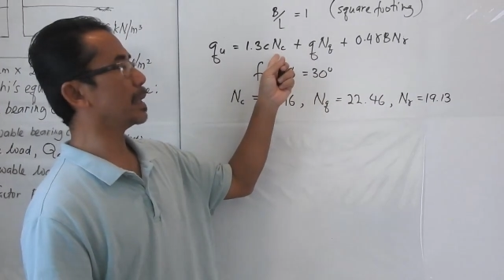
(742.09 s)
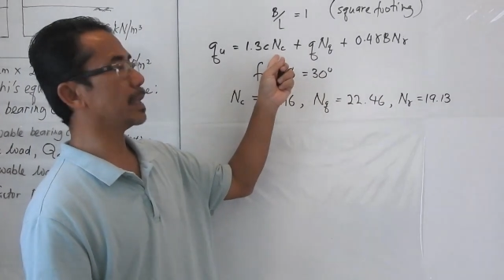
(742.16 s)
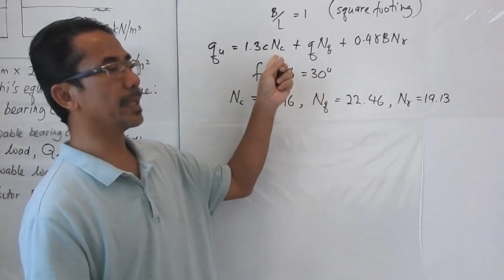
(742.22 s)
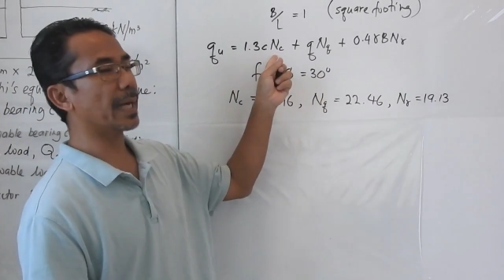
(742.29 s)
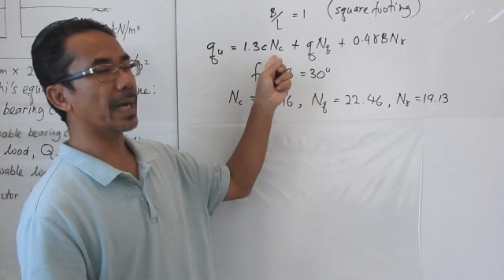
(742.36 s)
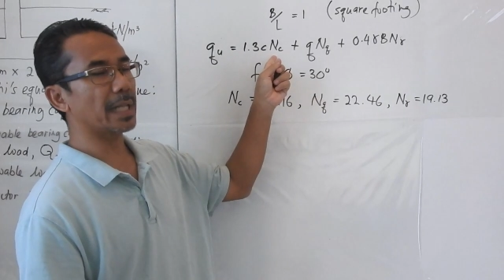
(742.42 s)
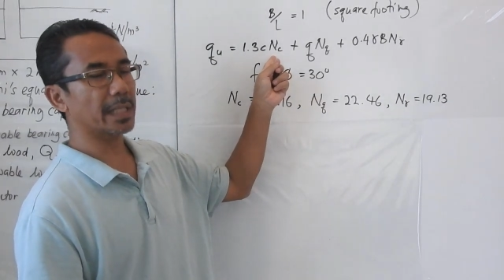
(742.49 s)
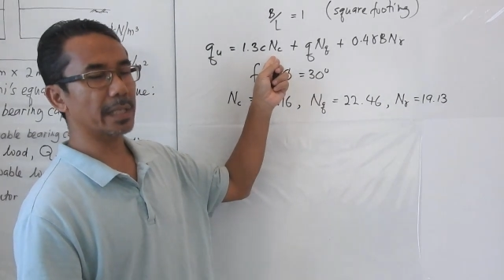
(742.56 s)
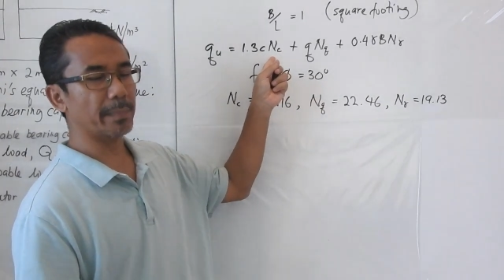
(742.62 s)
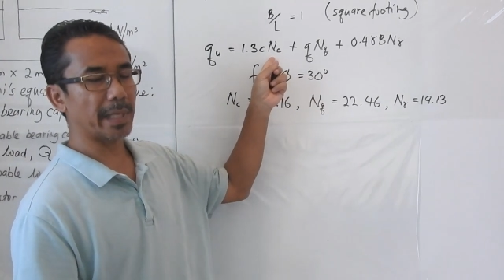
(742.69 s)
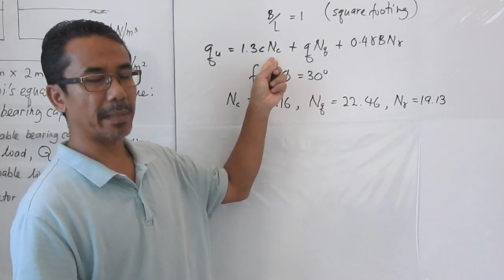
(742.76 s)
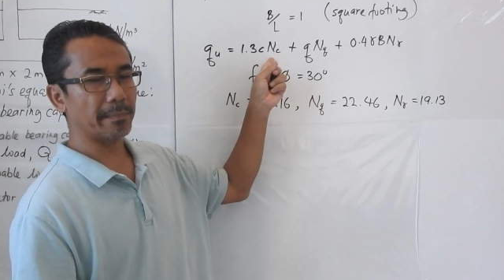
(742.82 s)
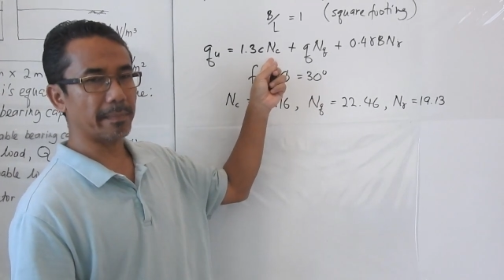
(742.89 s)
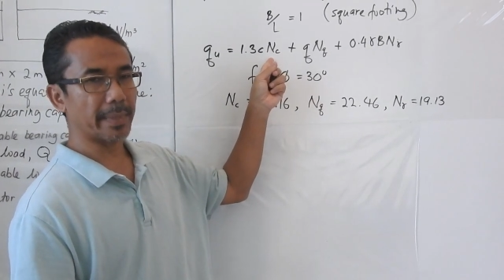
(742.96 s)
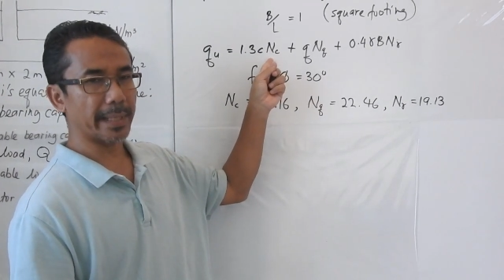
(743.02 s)
the
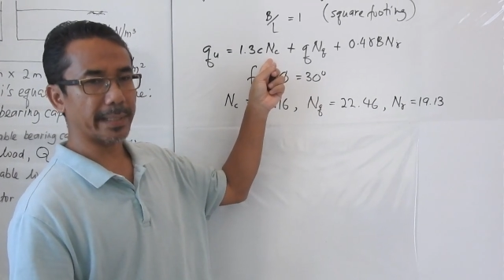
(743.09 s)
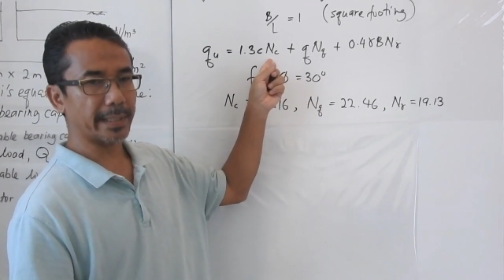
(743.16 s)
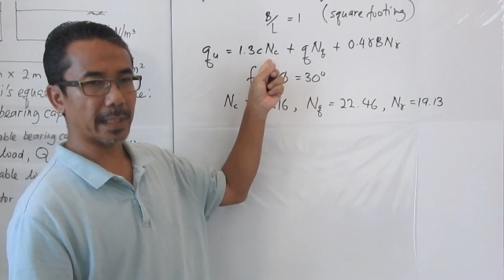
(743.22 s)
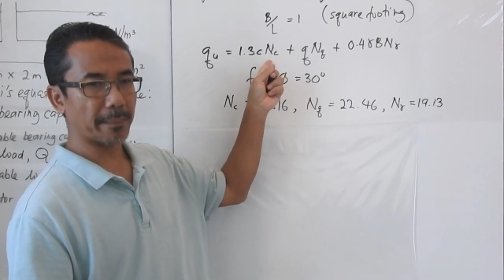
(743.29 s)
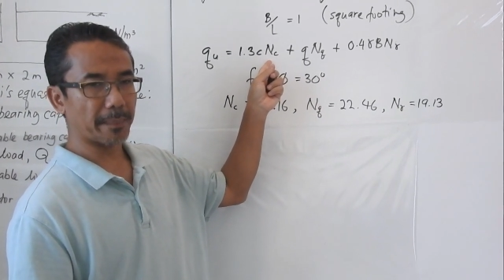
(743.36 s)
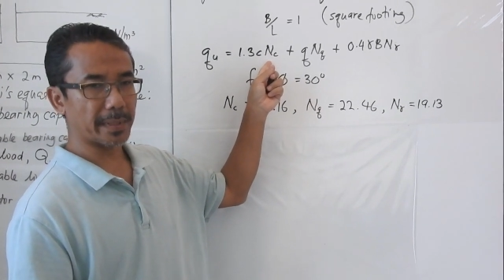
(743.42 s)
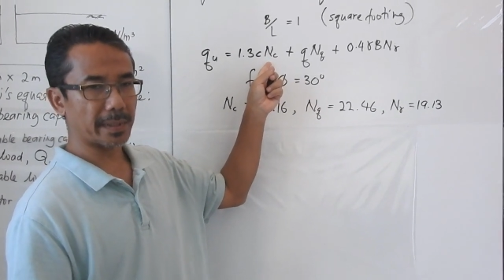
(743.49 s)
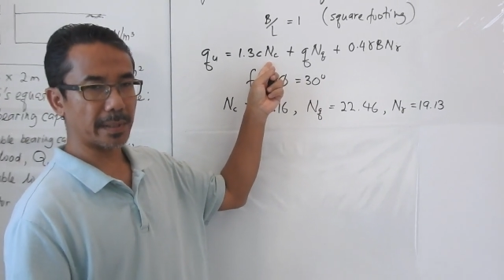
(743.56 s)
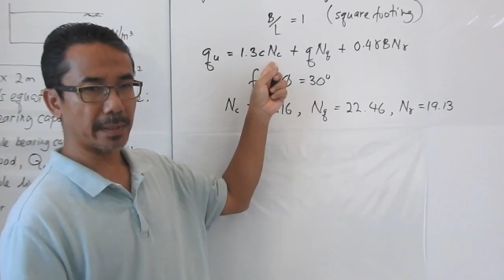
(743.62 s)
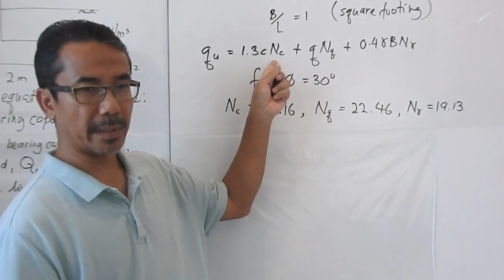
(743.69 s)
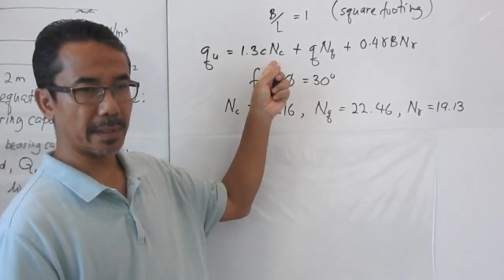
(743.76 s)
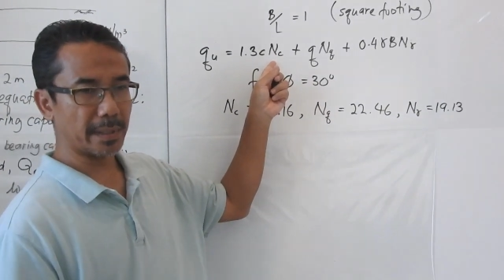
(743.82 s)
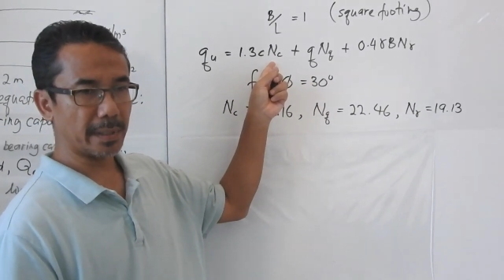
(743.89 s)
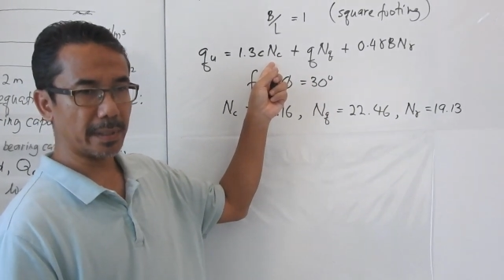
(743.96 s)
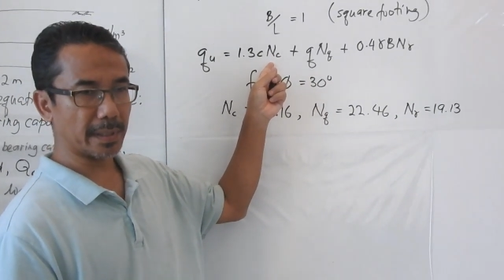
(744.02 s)
ultimate bearing
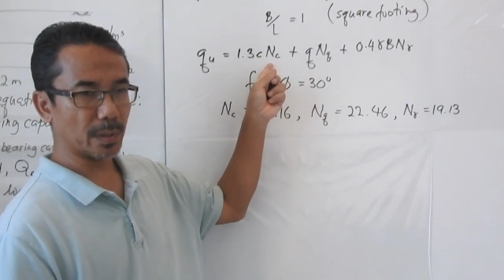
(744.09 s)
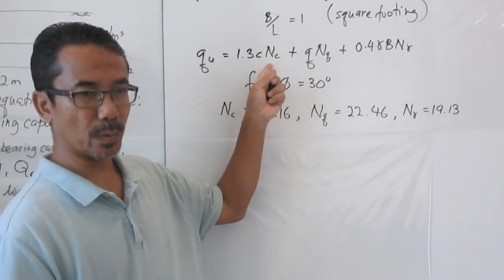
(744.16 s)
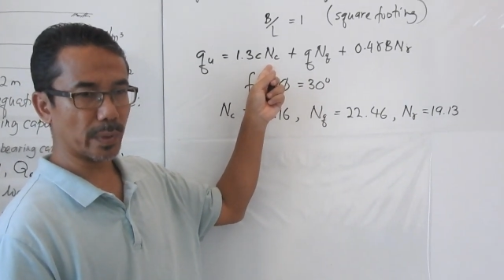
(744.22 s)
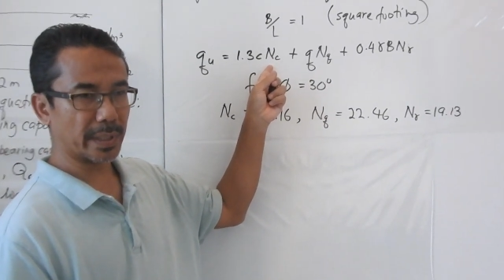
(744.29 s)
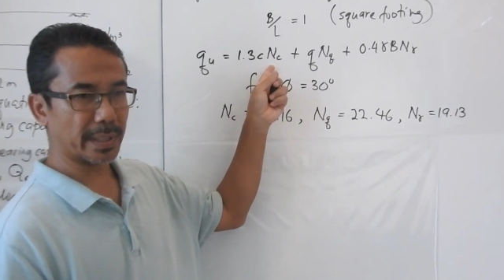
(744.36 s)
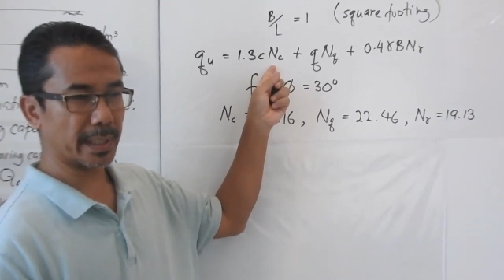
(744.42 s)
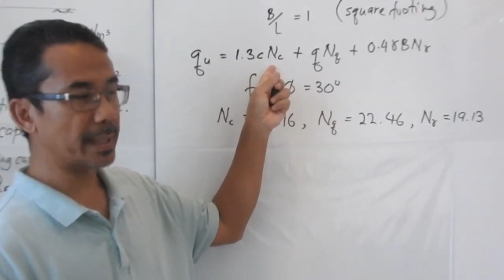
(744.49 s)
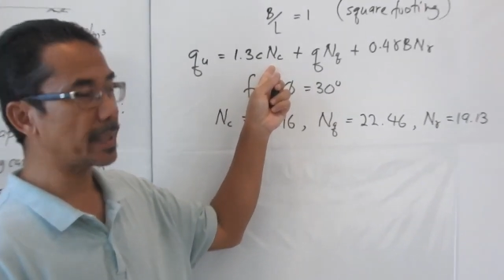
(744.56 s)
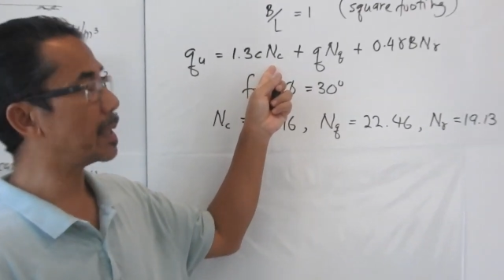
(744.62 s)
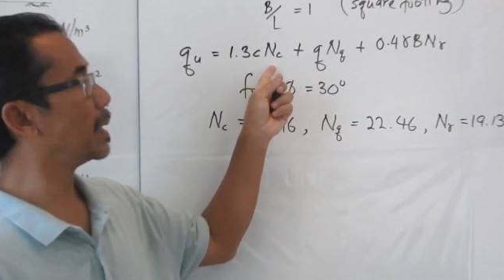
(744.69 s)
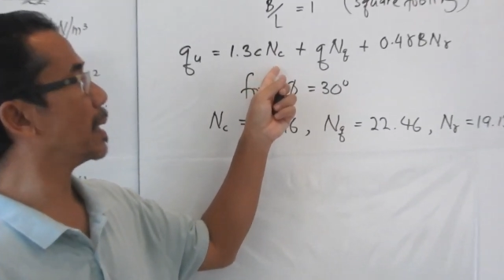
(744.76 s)
capacity equation,